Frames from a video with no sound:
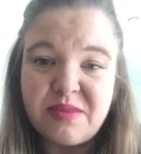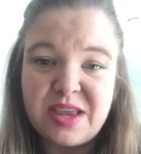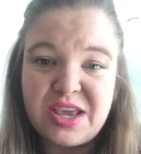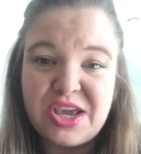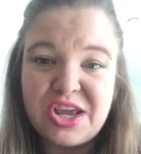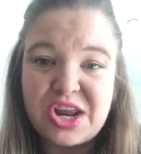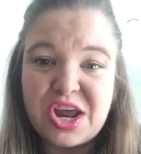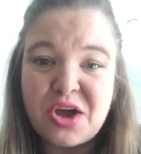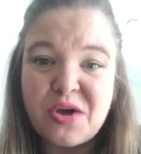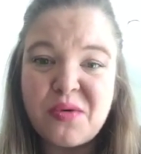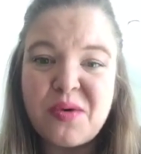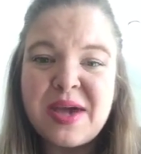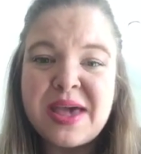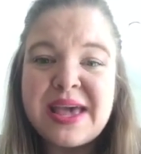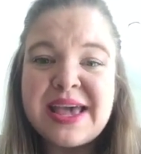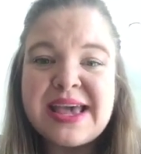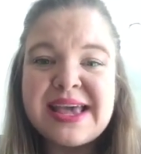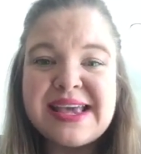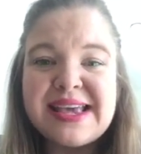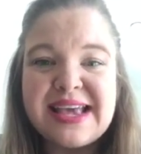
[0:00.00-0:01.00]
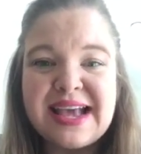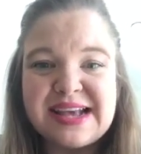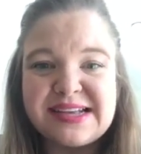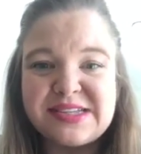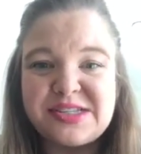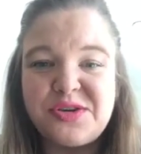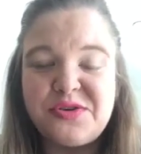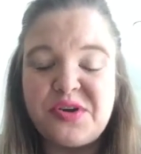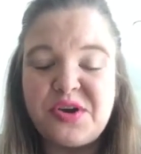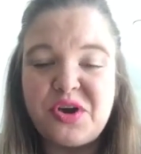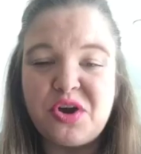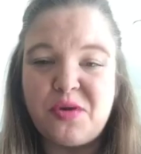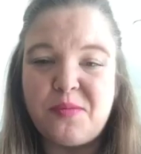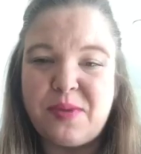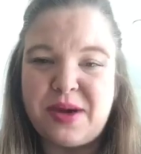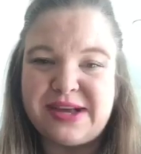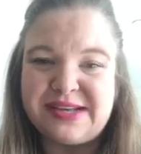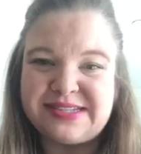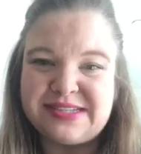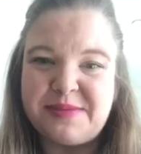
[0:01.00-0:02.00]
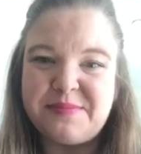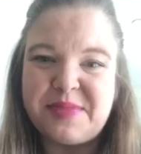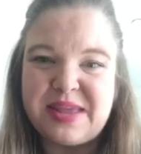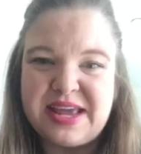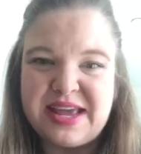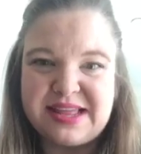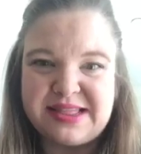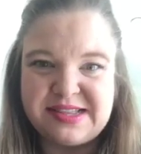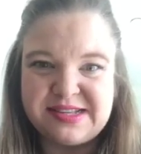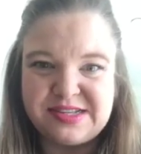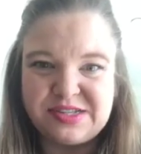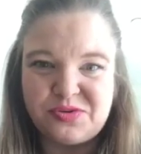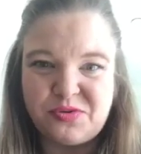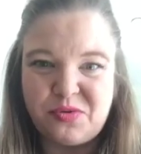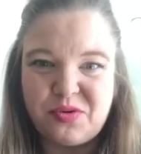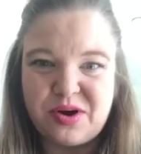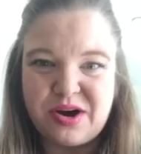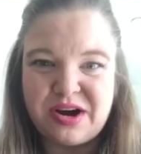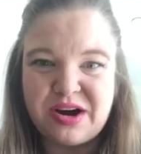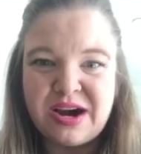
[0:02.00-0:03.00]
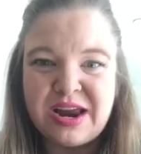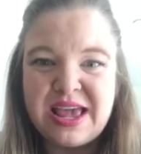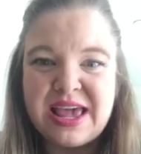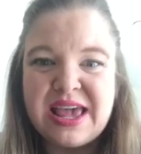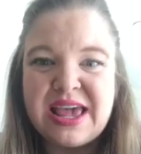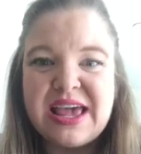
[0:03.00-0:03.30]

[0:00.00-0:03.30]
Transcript: You know, yes, you can go buy something at the store,